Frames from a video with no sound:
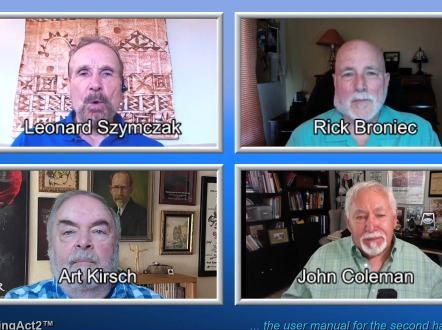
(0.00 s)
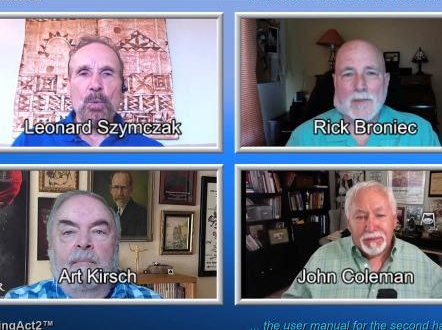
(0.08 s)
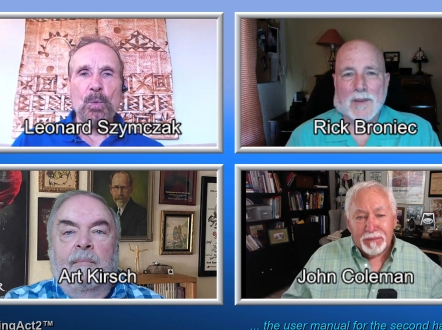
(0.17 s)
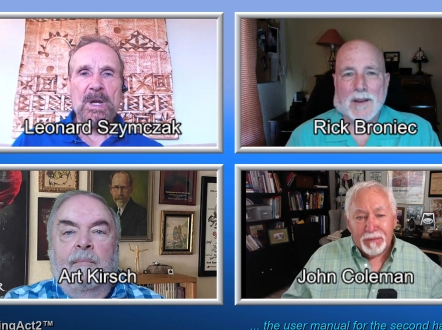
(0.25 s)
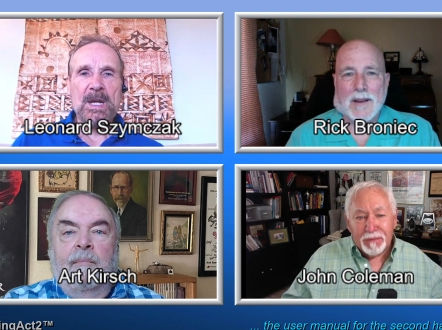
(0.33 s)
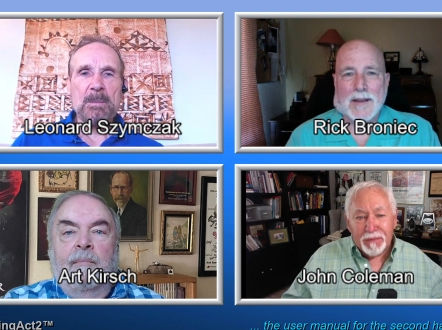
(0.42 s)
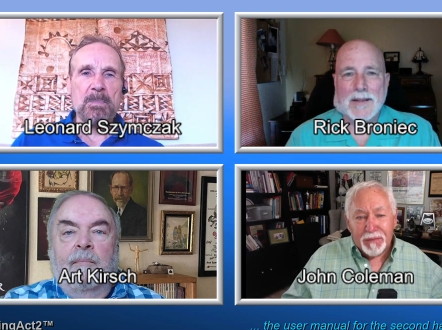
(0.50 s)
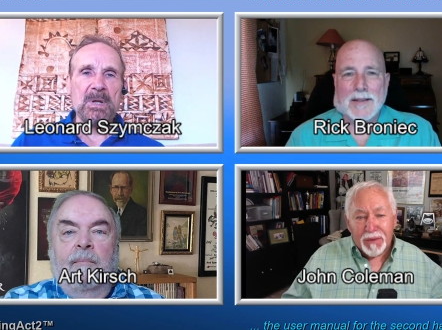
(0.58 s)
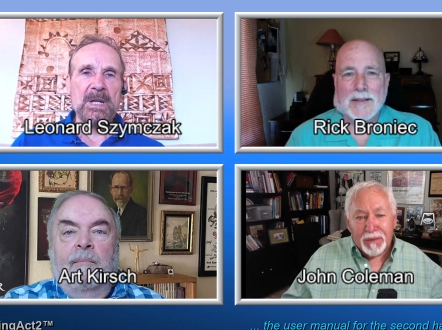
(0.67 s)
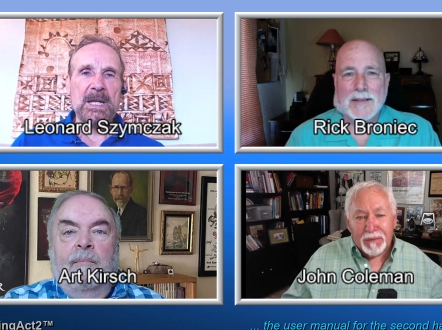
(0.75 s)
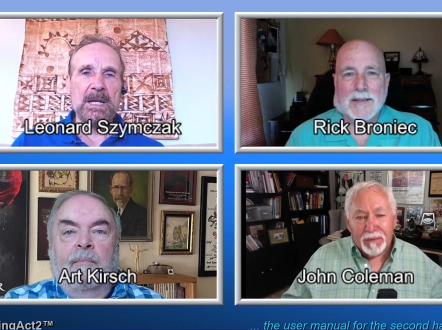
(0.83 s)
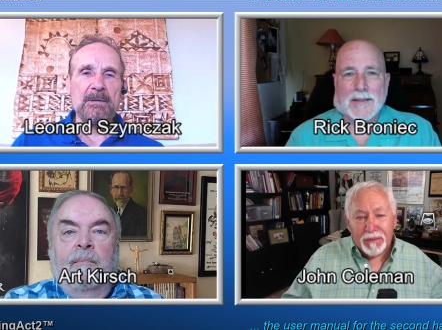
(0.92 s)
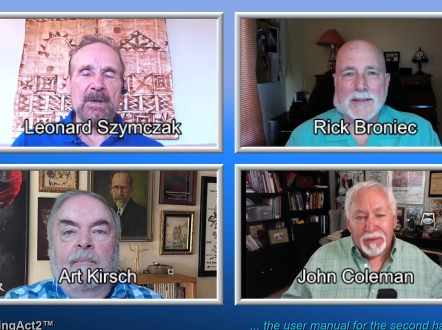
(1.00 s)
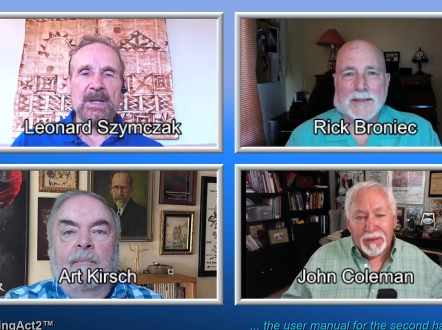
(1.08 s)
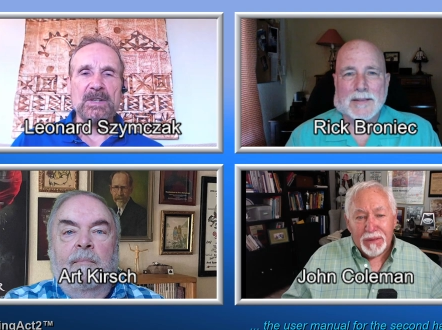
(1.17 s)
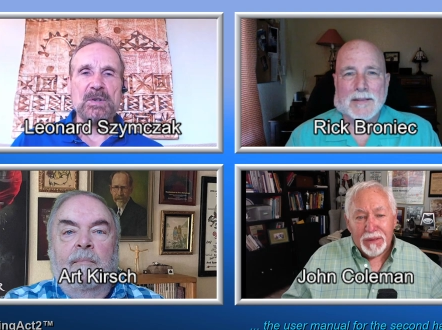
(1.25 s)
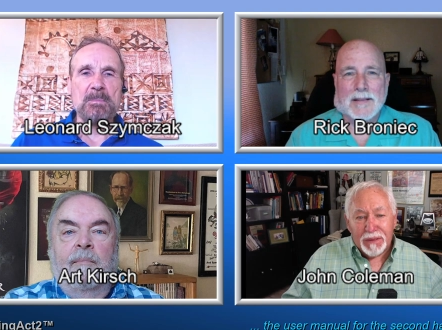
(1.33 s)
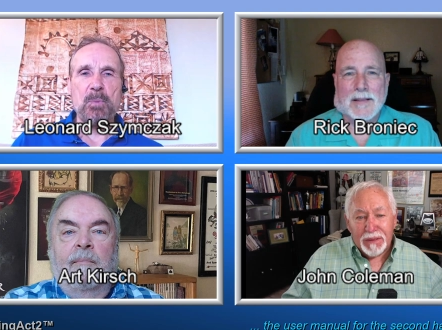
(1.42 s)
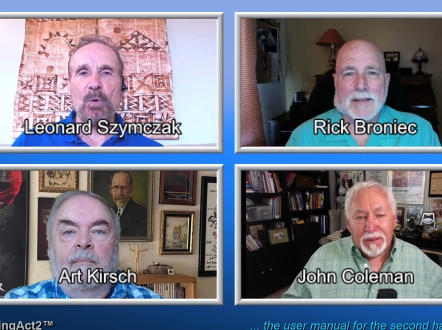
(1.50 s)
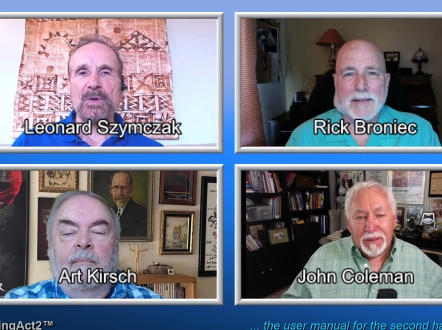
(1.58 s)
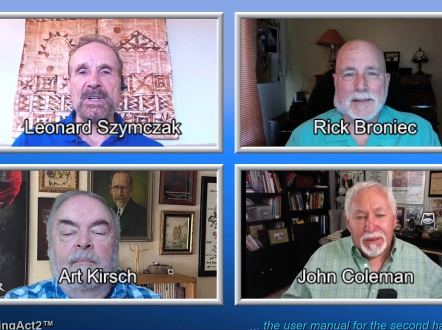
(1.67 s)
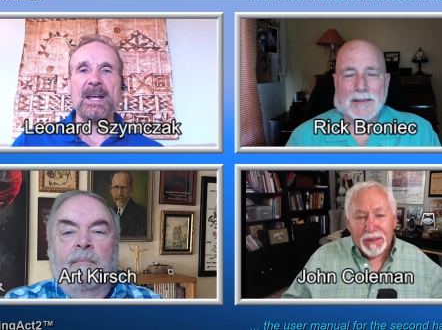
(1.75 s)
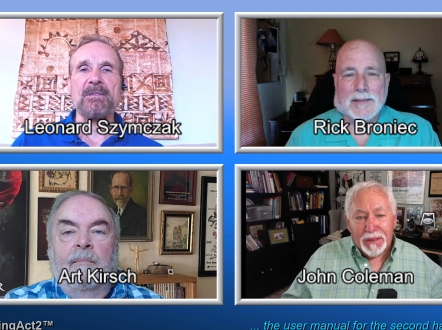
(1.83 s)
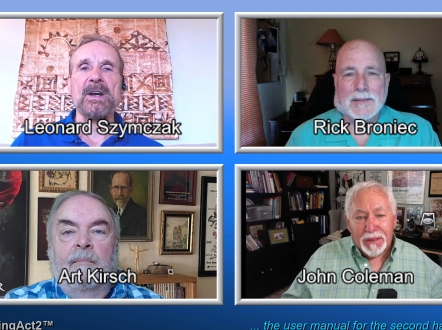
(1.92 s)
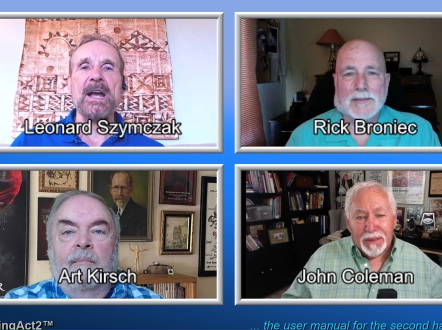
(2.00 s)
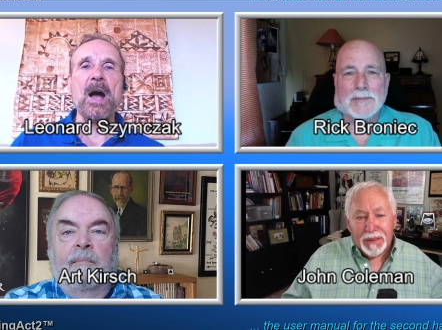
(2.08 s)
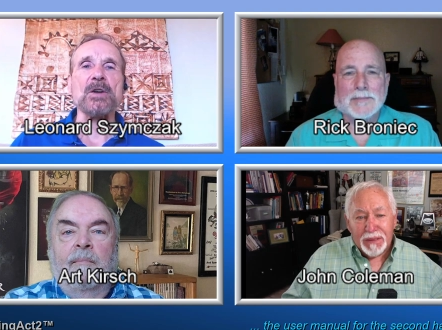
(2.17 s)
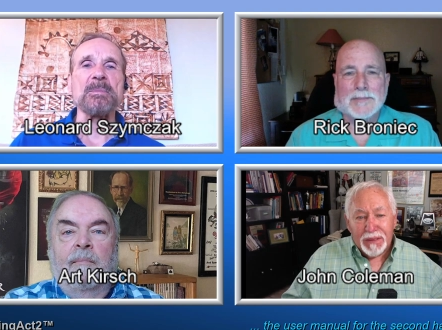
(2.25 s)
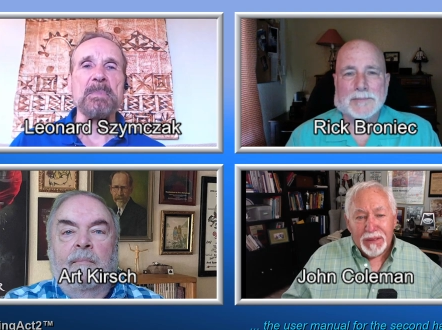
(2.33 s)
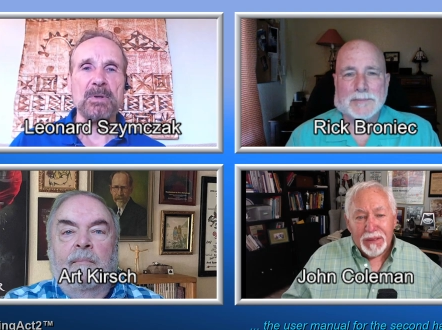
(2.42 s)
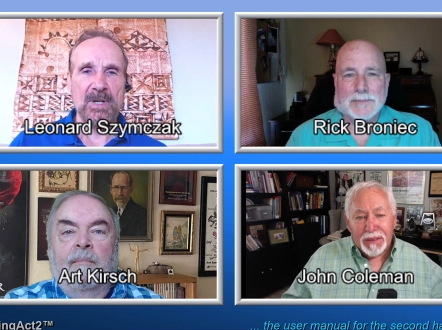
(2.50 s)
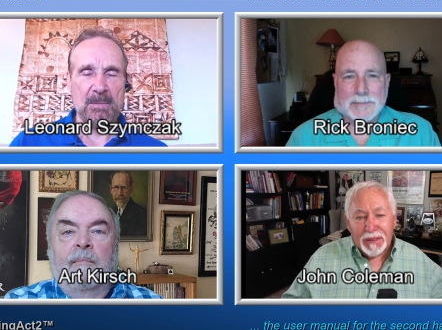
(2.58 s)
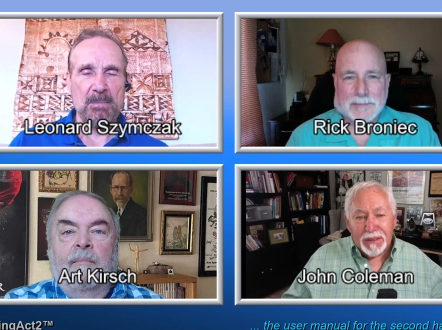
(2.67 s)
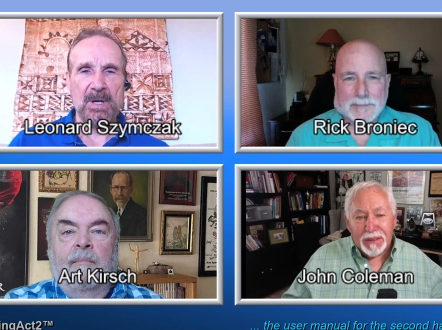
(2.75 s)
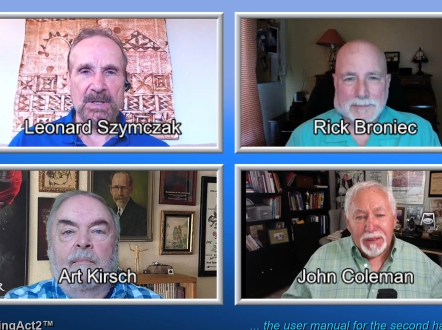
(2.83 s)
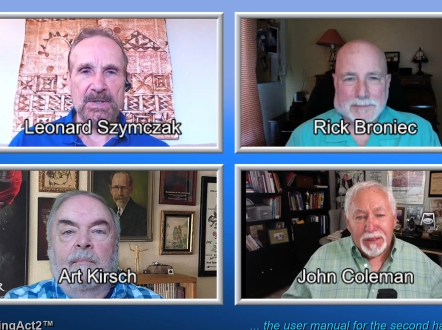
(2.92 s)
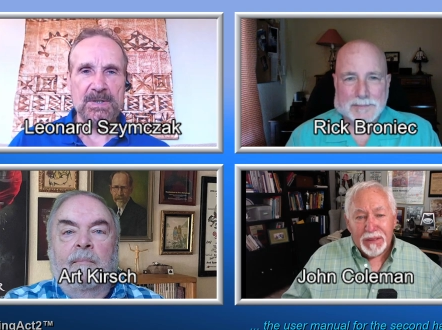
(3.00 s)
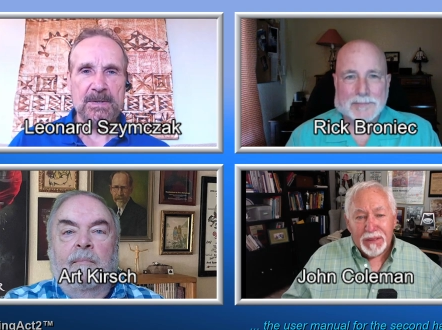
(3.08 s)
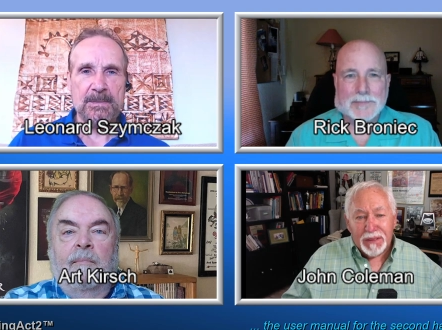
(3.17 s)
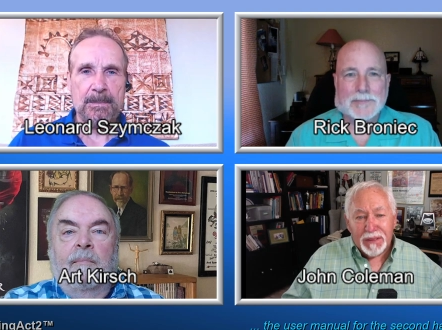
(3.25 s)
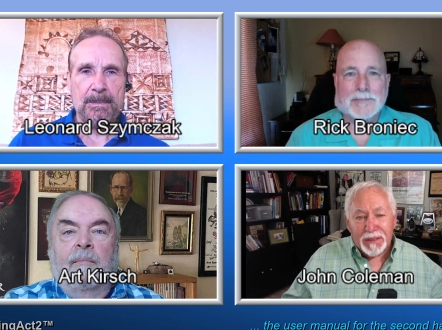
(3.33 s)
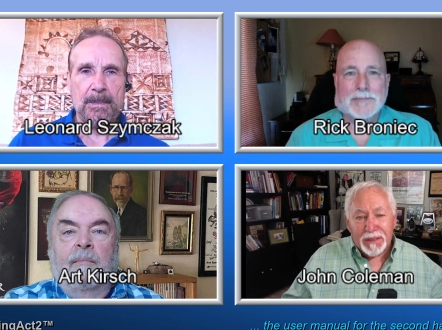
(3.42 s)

Speaker 1: we believe it's important to have accountability buddies.